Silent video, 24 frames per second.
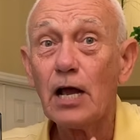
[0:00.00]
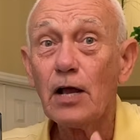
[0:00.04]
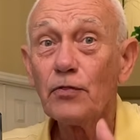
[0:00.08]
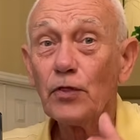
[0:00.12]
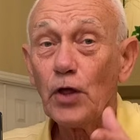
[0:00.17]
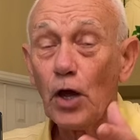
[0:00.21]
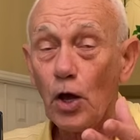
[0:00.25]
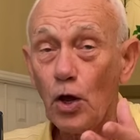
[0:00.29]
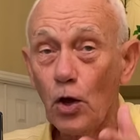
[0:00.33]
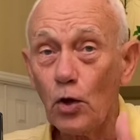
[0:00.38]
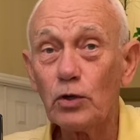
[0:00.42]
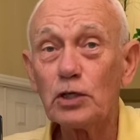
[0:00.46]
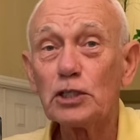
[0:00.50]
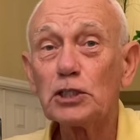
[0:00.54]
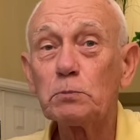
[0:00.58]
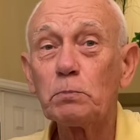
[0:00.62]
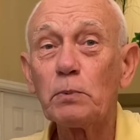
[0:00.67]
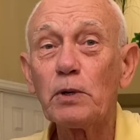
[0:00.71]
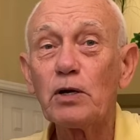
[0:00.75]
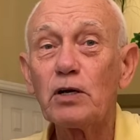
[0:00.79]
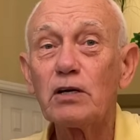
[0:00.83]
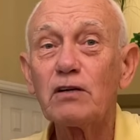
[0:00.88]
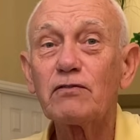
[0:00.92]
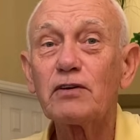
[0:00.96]
The Holy
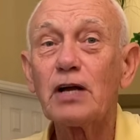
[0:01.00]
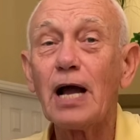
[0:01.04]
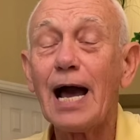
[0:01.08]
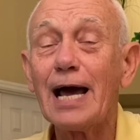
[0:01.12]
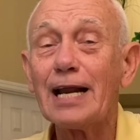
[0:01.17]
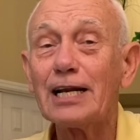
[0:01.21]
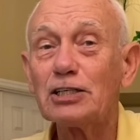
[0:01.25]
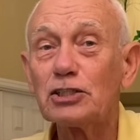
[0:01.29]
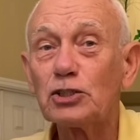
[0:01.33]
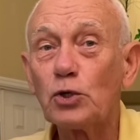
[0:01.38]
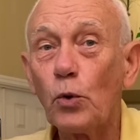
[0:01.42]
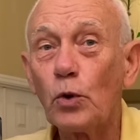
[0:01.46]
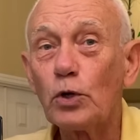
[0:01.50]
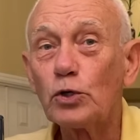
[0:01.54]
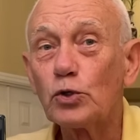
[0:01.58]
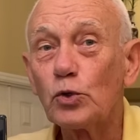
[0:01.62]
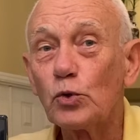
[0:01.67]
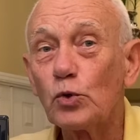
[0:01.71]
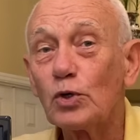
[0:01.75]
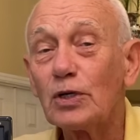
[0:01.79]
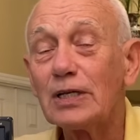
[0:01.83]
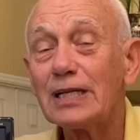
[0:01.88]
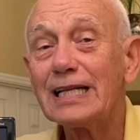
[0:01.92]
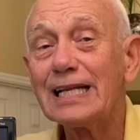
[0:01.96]
Spirit of God is going
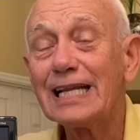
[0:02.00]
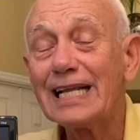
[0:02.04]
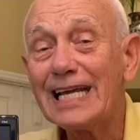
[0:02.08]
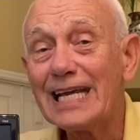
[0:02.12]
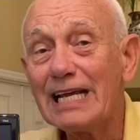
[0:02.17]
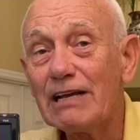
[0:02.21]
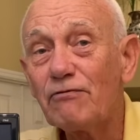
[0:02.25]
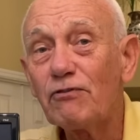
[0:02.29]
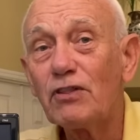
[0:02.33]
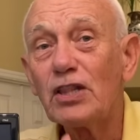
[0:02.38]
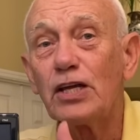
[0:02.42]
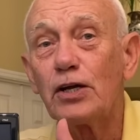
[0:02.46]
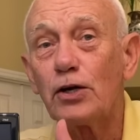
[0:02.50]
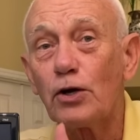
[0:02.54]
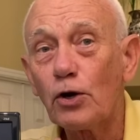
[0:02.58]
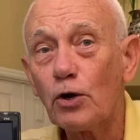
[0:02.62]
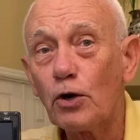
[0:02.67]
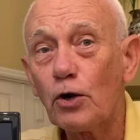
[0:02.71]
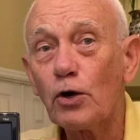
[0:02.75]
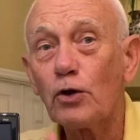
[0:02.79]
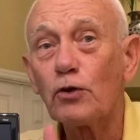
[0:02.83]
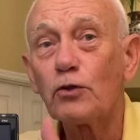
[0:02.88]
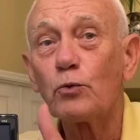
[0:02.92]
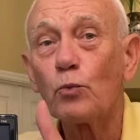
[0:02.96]
to leave the
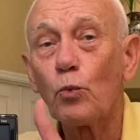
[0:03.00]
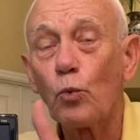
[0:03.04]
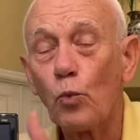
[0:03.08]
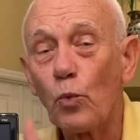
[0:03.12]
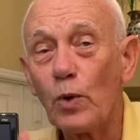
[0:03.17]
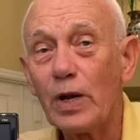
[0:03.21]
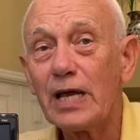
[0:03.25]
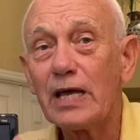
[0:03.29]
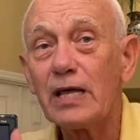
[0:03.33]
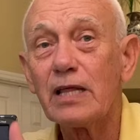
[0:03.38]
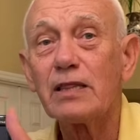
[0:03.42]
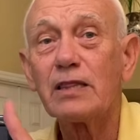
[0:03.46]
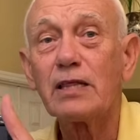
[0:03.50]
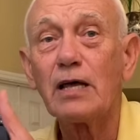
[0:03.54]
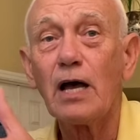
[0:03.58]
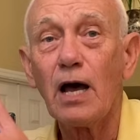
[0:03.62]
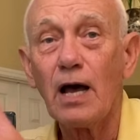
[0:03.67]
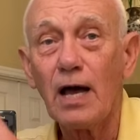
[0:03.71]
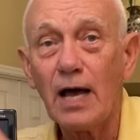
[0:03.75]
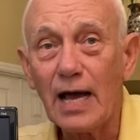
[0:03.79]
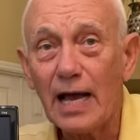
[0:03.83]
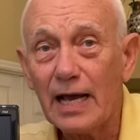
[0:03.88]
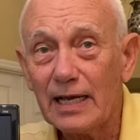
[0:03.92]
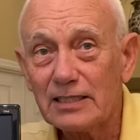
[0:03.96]
earth with
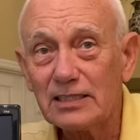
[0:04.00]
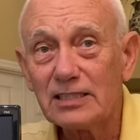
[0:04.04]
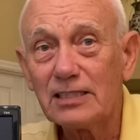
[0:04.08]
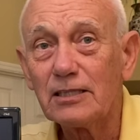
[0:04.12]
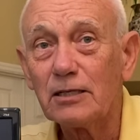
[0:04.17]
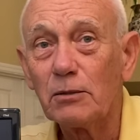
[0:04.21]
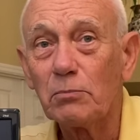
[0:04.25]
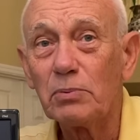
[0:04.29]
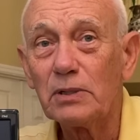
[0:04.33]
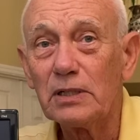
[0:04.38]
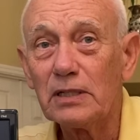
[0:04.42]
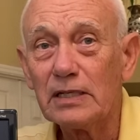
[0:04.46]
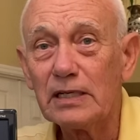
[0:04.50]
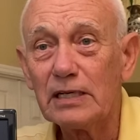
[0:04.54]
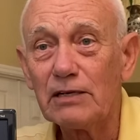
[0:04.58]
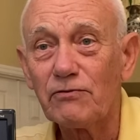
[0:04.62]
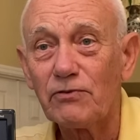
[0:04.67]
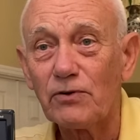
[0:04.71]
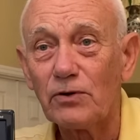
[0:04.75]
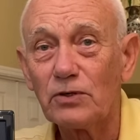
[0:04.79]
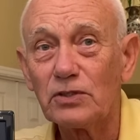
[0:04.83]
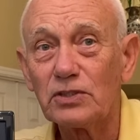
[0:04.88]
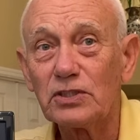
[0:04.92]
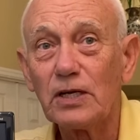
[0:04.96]
us, the
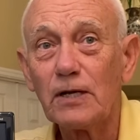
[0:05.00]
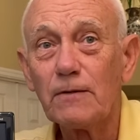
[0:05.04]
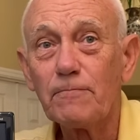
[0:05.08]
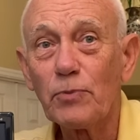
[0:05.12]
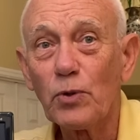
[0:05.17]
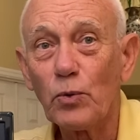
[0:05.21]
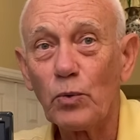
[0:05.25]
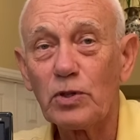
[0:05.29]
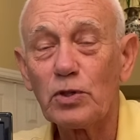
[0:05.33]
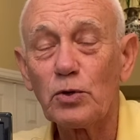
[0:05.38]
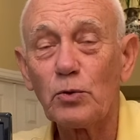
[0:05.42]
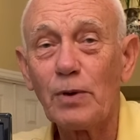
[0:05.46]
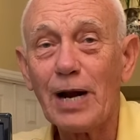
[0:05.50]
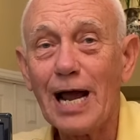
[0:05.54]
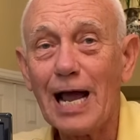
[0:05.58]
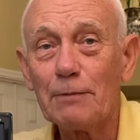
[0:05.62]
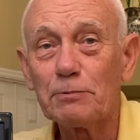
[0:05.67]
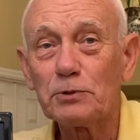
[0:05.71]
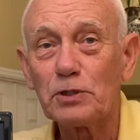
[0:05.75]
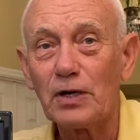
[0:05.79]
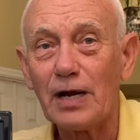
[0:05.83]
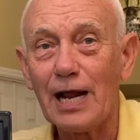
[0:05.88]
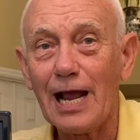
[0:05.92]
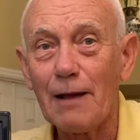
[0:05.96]
believers, when the
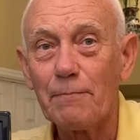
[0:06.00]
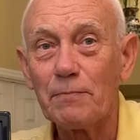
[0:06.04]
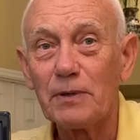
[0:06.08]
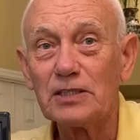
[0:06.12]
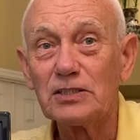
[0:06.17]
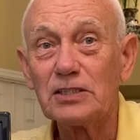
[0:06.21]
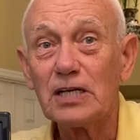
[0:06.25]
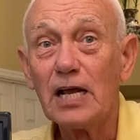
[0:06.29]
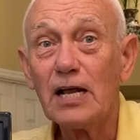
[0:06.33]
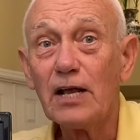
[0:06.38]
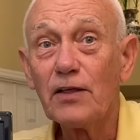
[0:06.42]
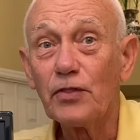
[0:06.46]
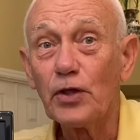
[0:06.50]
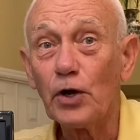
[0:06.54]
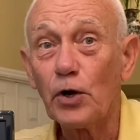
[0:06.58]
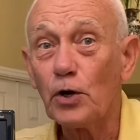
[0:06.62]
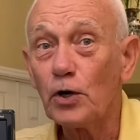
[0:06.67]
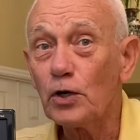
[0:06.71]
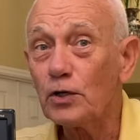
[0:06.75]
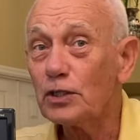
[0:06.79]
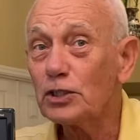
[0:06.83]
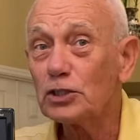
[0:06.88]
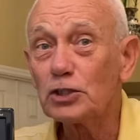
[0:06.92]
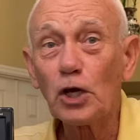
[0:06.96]
rapture happens. The
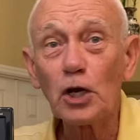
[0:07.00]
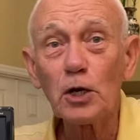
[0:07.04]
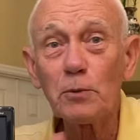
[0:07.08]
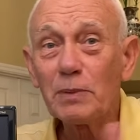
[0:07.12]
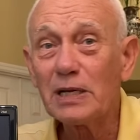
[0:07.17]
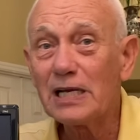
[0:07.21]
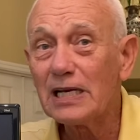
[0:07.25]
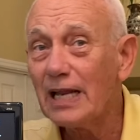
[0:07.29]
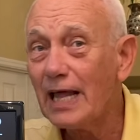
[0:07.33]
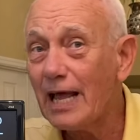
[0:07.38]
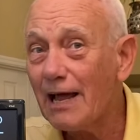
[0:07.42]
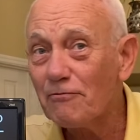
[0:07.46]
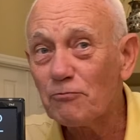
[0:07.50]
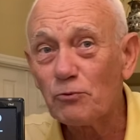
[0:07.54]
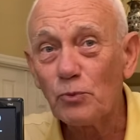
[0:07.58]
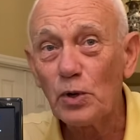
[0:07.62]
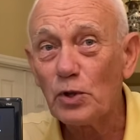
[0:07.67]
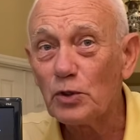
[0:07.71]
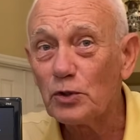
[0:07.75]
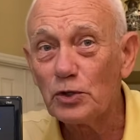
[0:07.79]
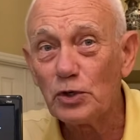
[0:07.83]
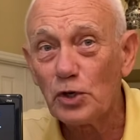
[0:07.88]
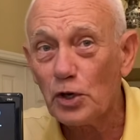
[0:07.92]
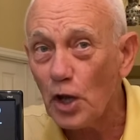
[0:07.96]
earth is going to be left
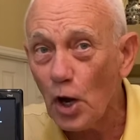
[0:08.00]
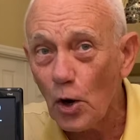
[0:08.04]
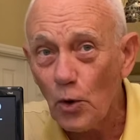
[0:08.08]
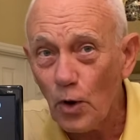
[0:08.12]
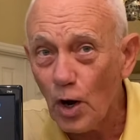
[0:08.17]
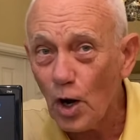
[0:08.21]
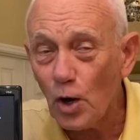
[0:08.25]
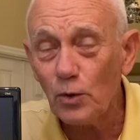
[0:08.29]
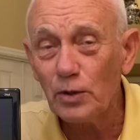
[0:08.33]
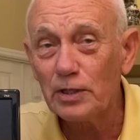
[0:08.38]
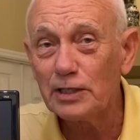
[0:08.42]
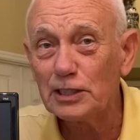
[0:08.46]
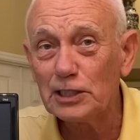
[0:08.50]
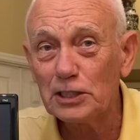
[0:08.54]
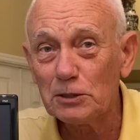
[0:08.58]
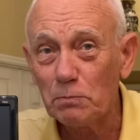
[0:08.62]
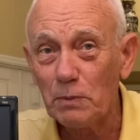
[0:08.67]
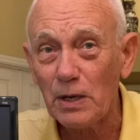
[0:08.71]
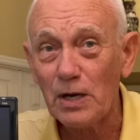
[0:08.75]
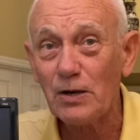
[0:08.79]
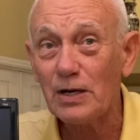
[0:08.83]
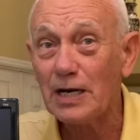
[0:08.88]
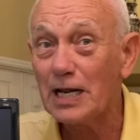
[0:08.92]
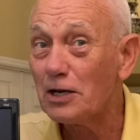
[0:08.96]
with no Holy
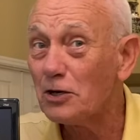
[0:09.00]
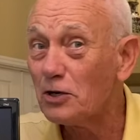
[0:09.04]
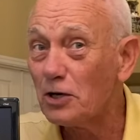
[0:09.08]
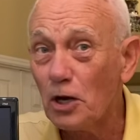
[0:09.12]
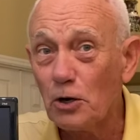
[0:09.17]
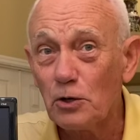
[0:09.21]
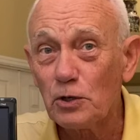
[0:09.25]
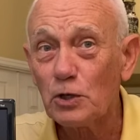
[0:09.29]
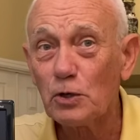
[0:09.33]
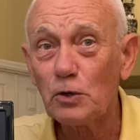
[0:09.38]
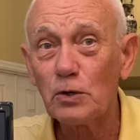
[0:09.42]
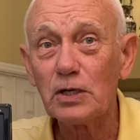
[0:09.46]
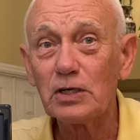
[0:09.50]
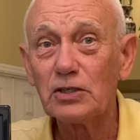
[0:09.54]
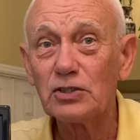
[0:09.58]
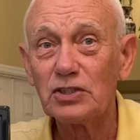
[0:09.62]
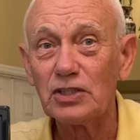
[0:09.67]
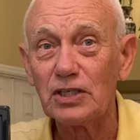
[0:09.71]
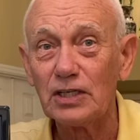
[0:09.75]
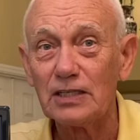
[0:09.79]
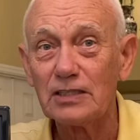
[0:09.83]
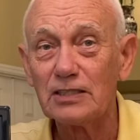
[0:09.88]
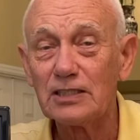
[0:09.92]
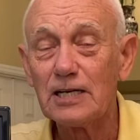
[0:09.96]
Spirit and no
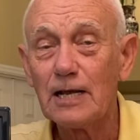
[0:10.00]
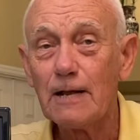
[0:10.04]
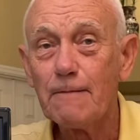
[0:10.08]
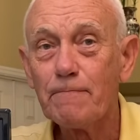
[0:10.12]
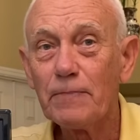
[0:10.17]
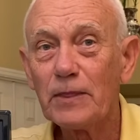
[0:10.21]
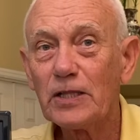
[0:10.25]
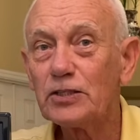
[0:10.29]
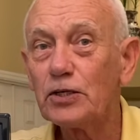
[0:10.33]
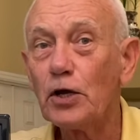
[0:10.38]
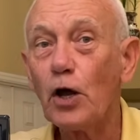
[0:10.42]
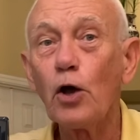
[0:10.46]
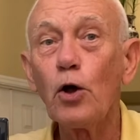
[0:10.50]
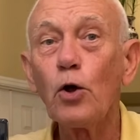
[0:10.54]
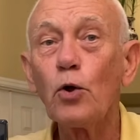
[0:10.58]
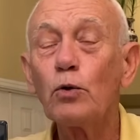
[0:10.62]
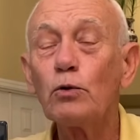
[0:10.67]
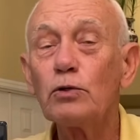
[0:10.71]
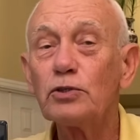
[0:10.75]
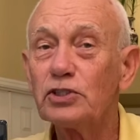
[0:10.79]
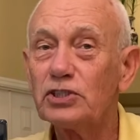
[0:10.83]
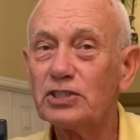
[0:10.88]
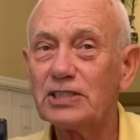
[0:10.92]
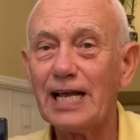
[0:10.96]
Christians to
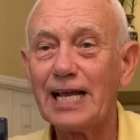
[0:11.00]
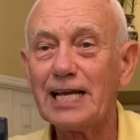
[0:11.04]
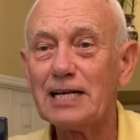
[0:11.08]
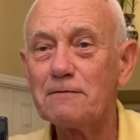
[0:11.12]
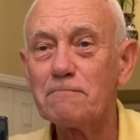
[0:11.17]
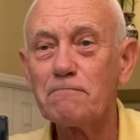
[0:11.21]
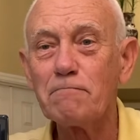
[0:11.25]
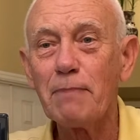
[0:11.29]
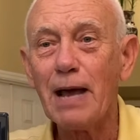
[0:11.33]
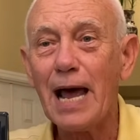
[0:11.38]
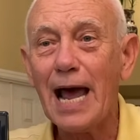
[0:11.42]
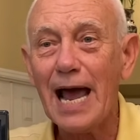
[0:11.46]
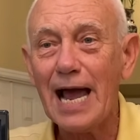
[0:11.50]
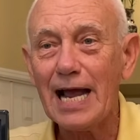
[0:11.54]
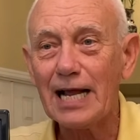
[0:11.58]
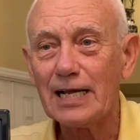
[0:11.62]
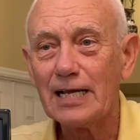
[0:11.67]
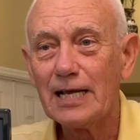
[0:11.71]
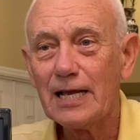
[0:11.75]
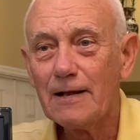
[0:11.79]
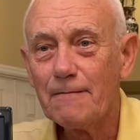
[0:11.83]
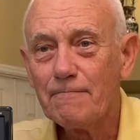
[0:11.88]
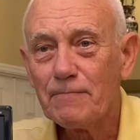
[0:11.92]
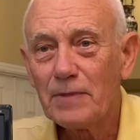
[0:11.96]
hold Satan back.